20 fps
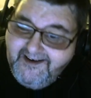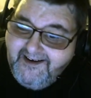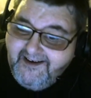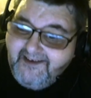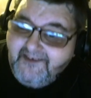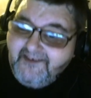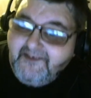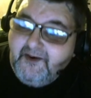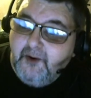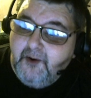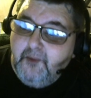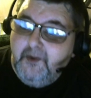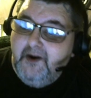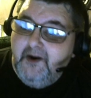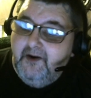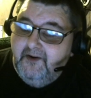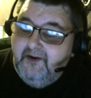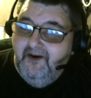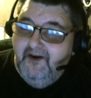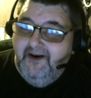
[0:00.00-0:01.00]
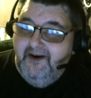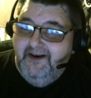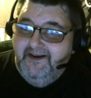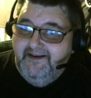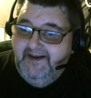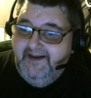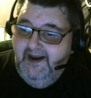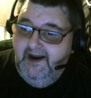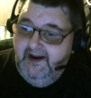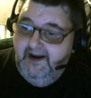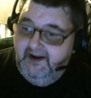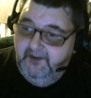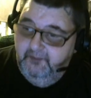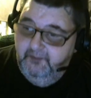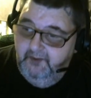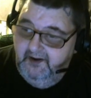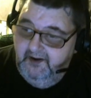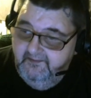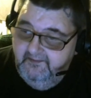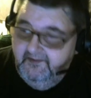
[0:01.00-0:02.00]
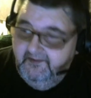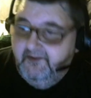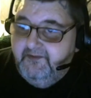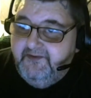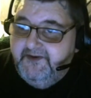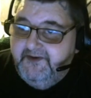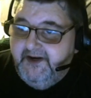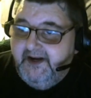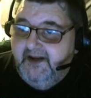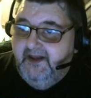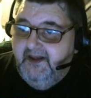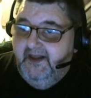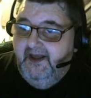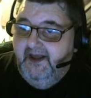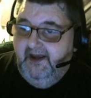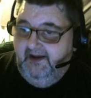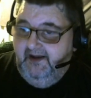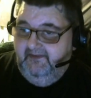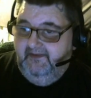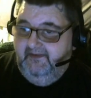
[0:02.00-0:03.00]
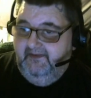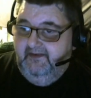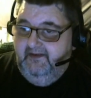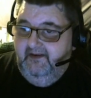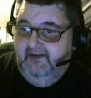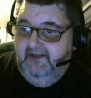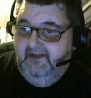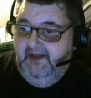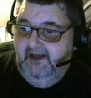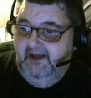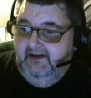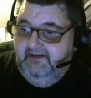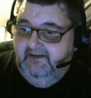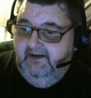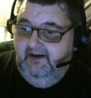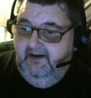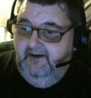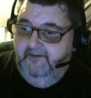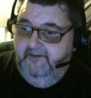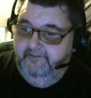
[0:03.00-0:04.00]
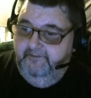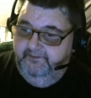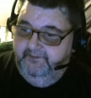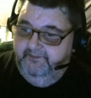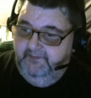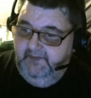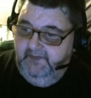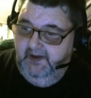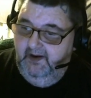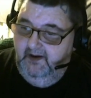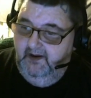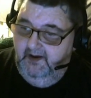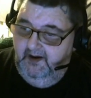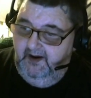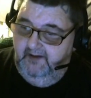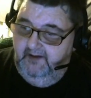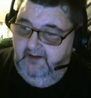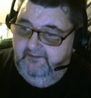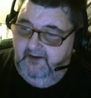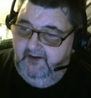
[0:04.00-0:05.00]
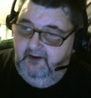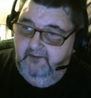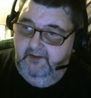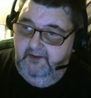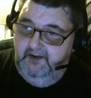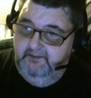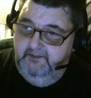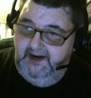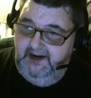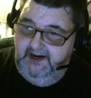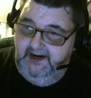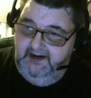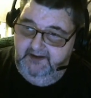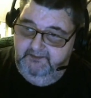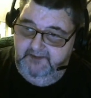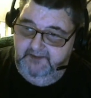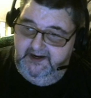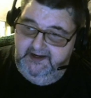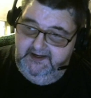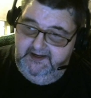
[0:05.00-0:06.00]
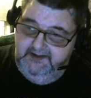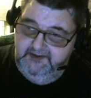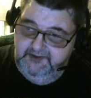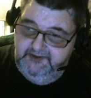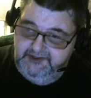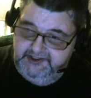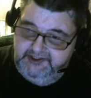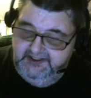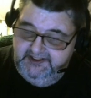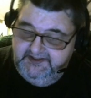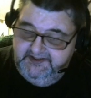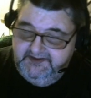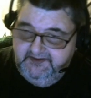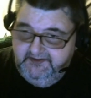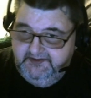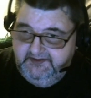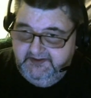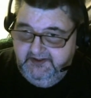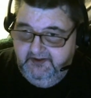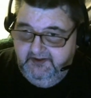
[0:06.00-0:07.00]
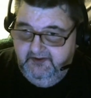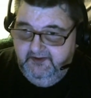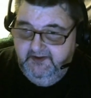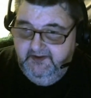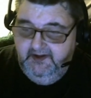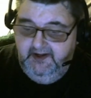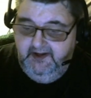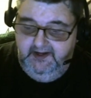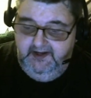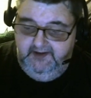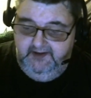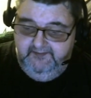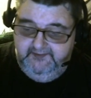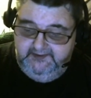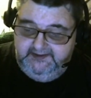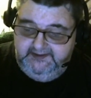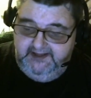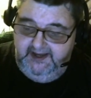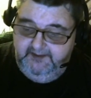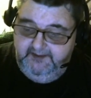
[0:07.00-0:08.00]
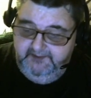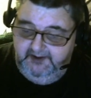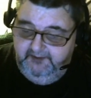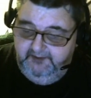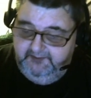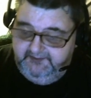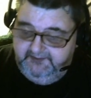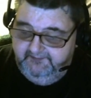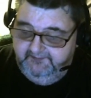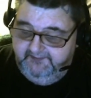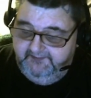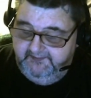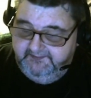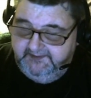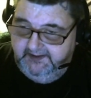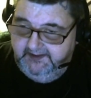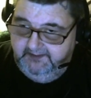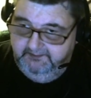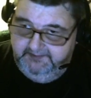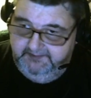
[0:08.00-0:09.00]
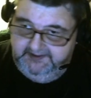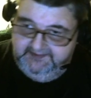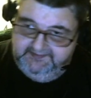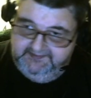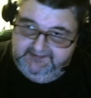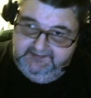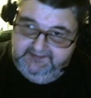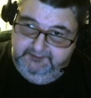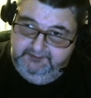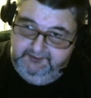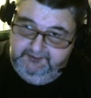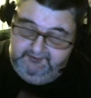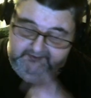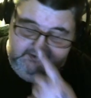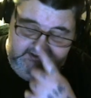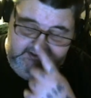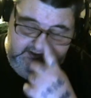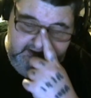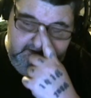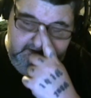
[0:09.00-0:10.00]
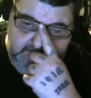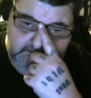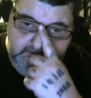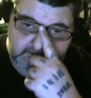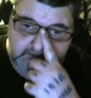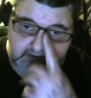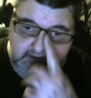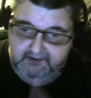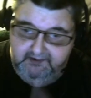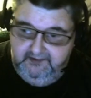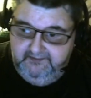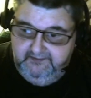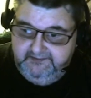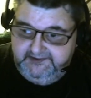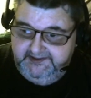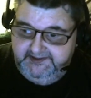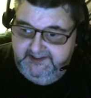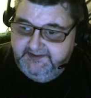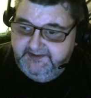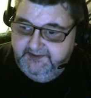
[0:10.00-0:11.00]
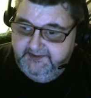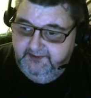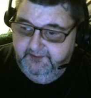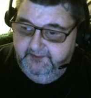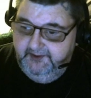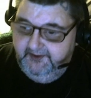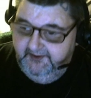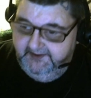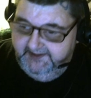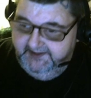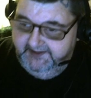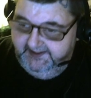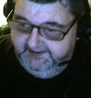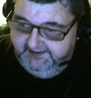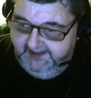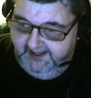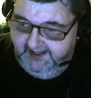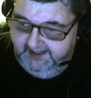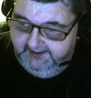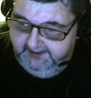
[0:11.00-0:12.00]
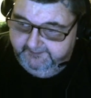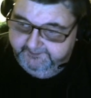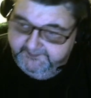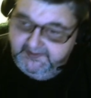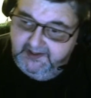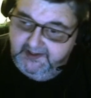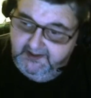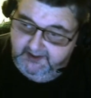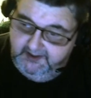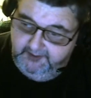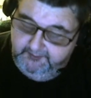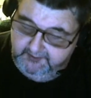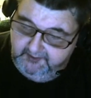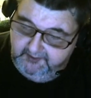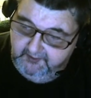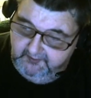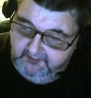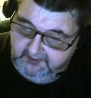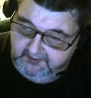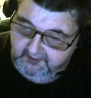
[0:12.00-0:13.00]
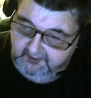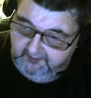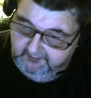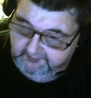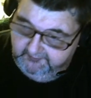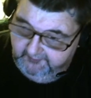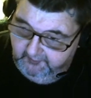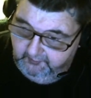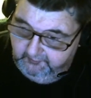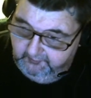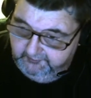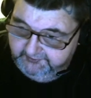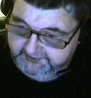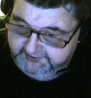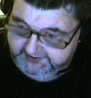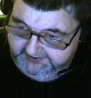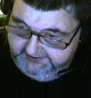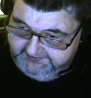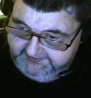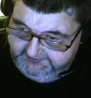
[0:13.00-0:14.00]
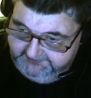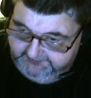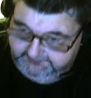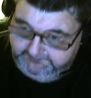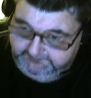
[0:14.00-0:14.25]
So we are going to take one of those chicken legs that I've already made into schnitzel. So if it came out to 15 pieces per leg schnitzel, we're going to take that, and we're going to call it a whole schnitzel.